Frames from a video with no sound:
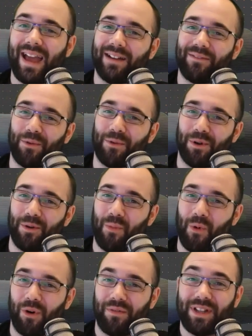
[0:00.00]
for
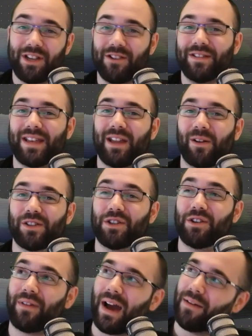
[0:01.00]
more videos, and
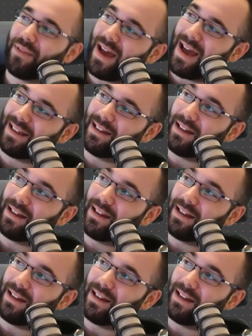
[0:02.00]
also I've added